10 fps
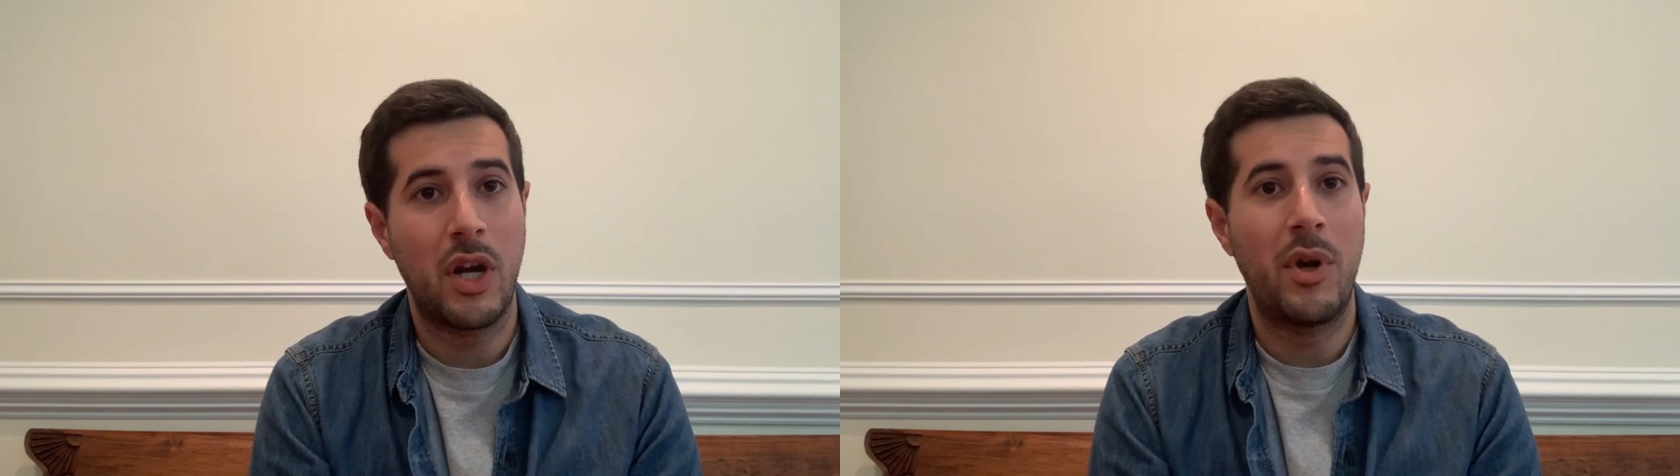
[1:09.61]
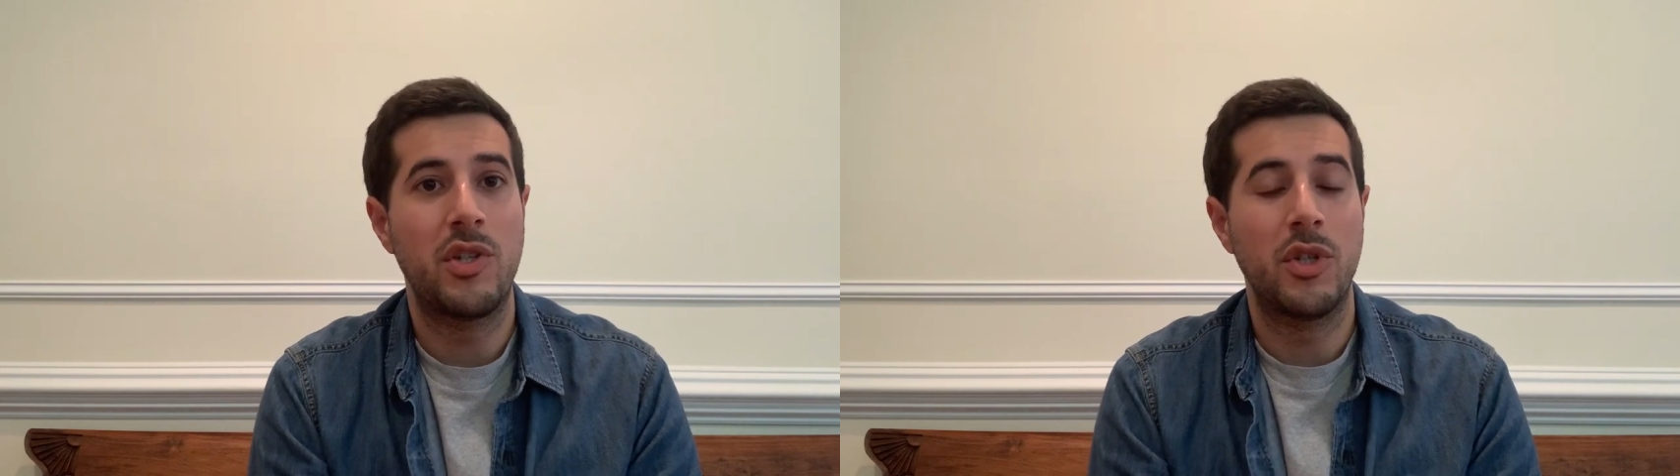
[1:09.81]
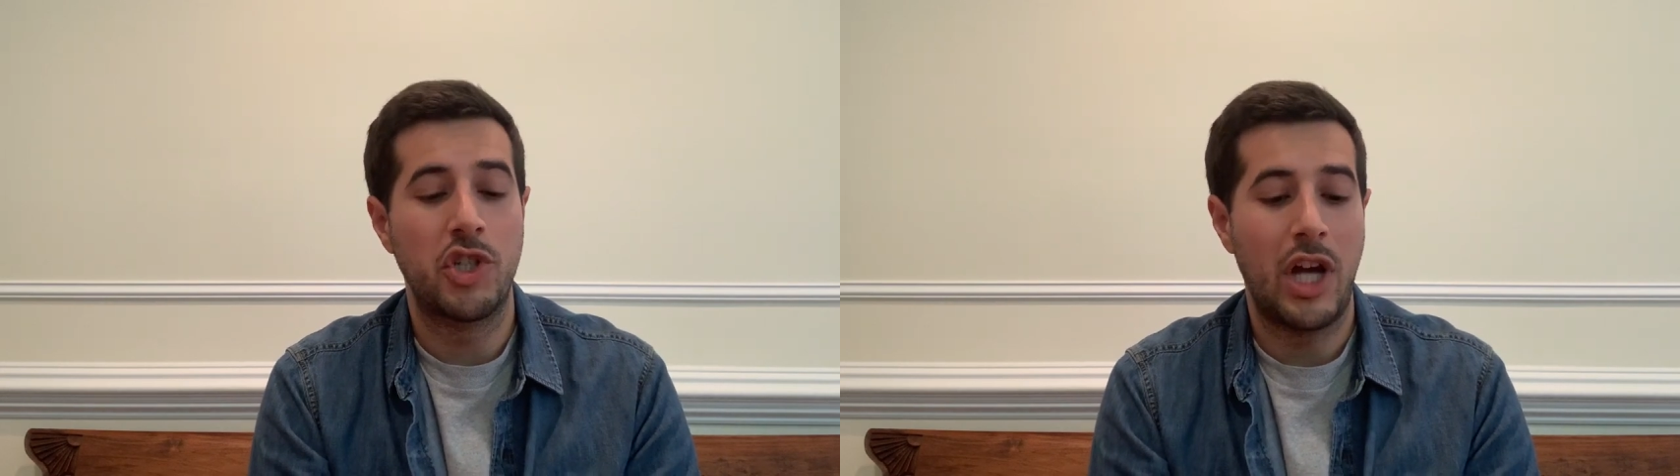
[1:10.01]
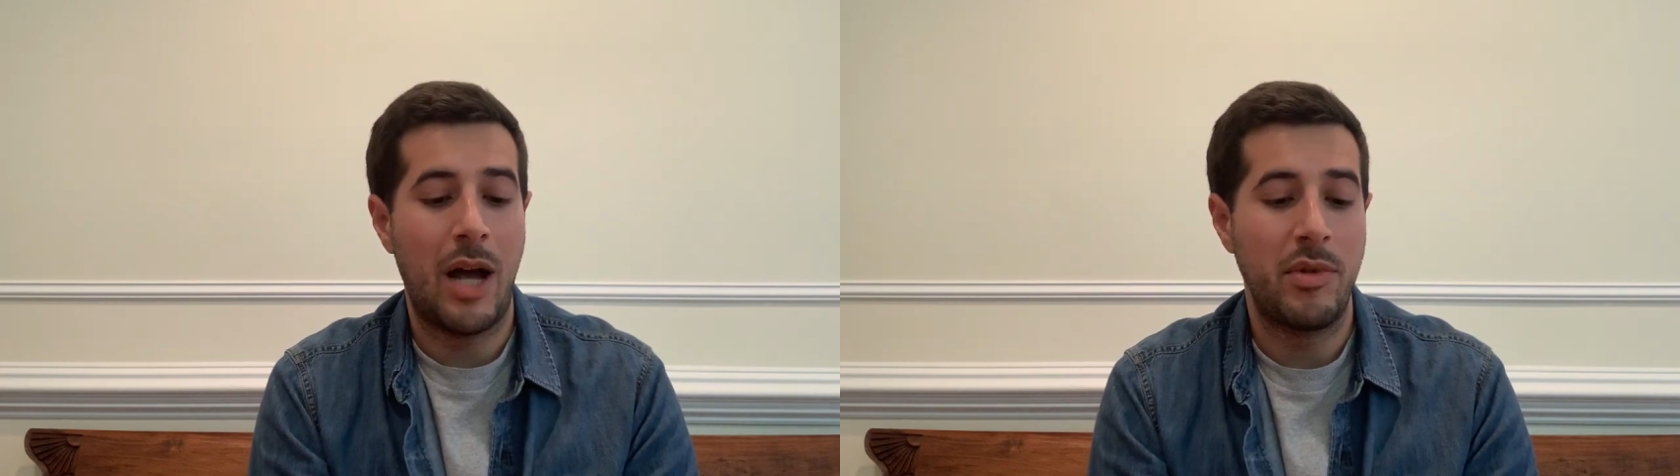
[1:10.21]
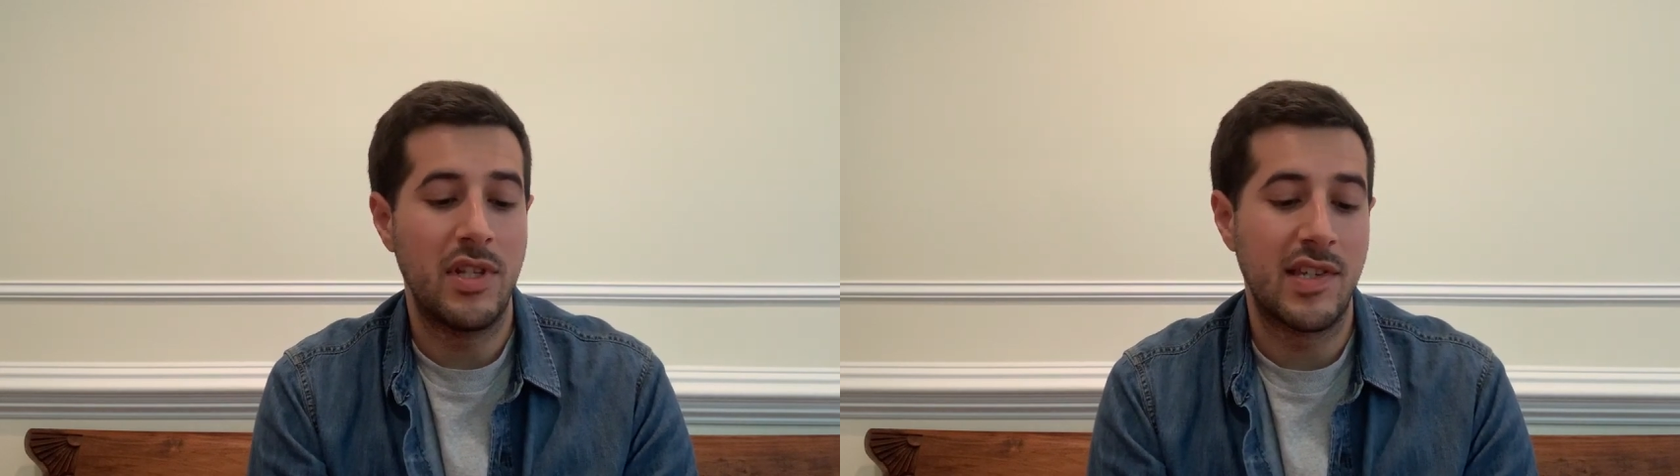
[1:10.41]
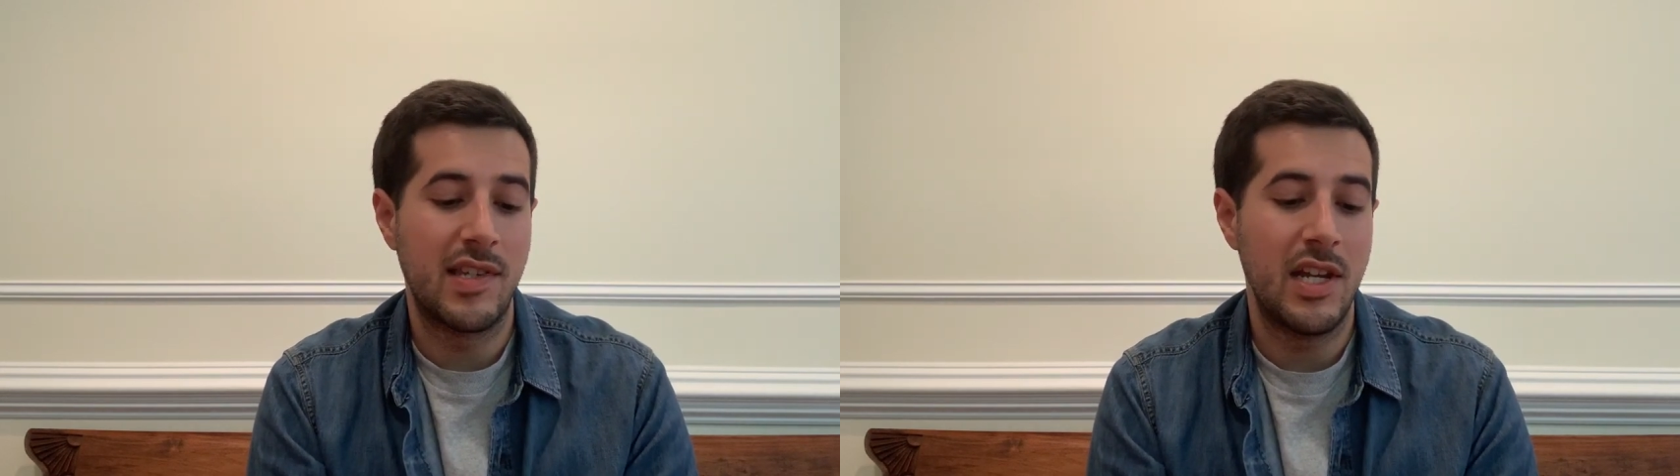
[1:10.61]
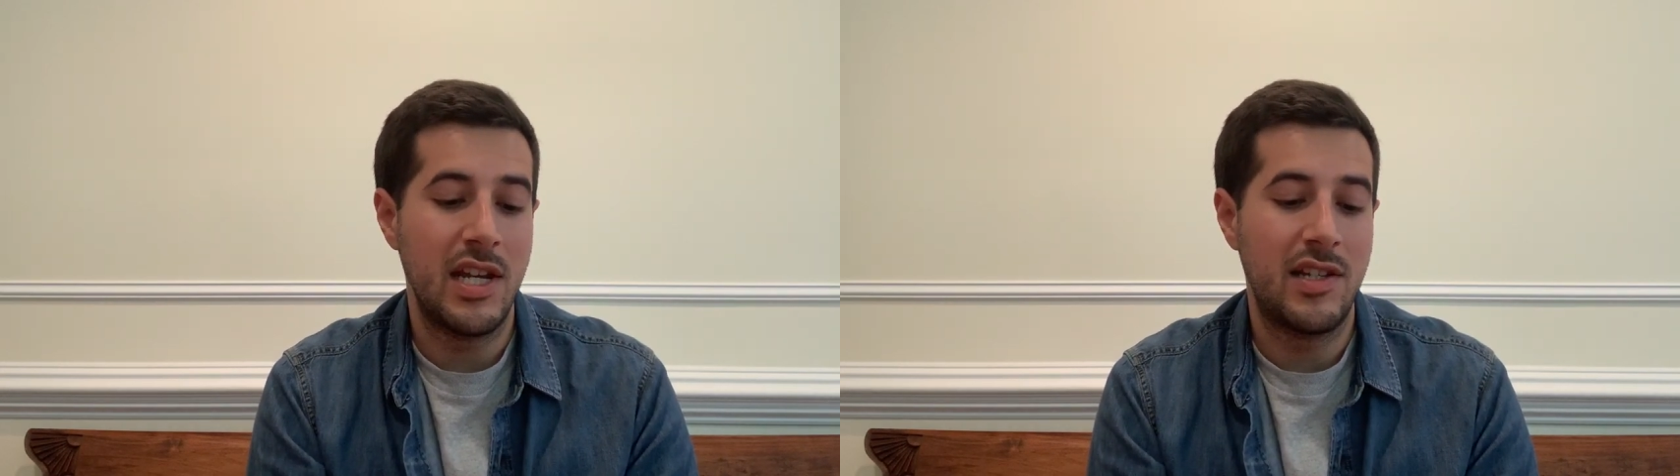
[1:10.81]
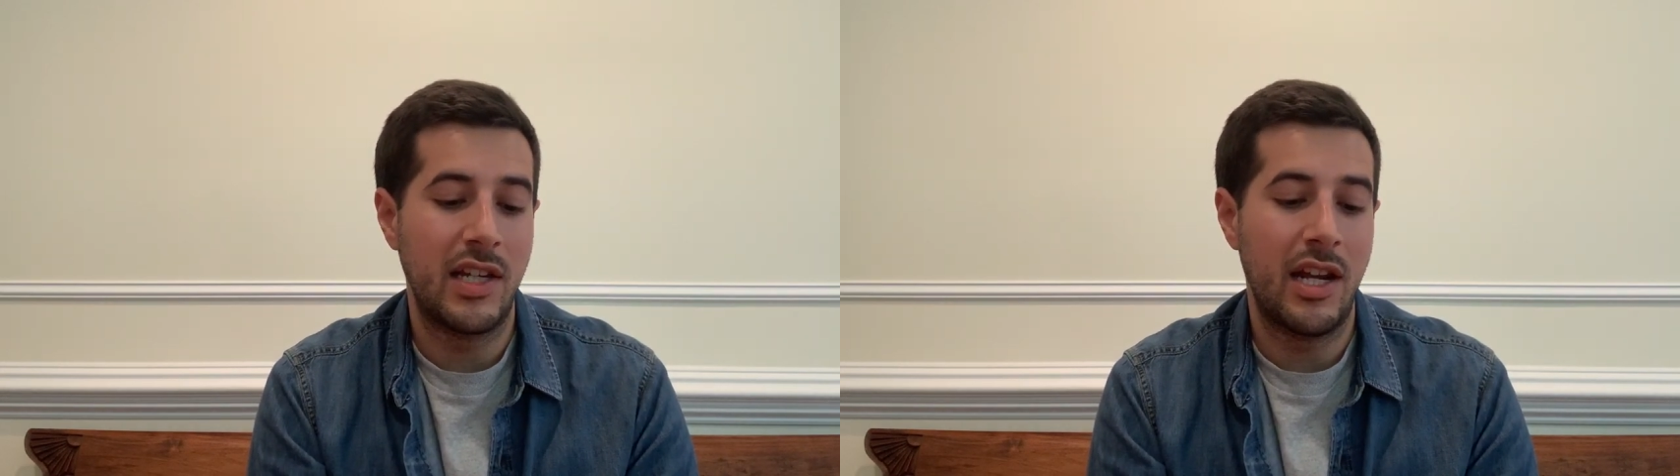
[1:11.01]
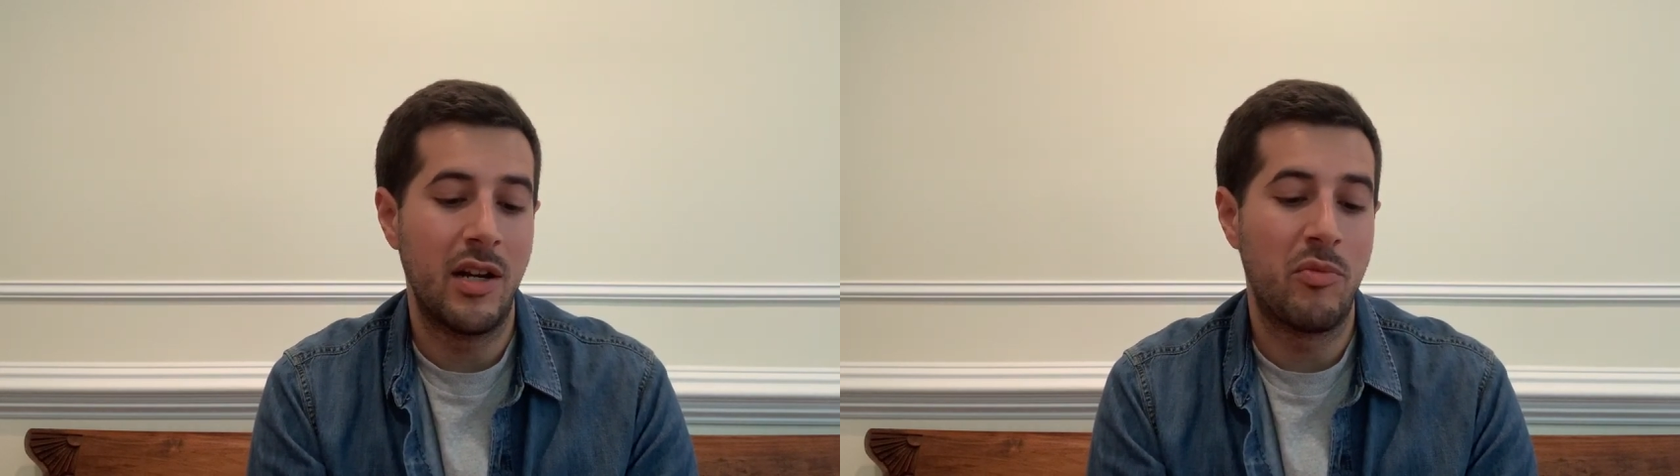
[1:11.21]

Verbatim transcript: I went to a shop in the city to get it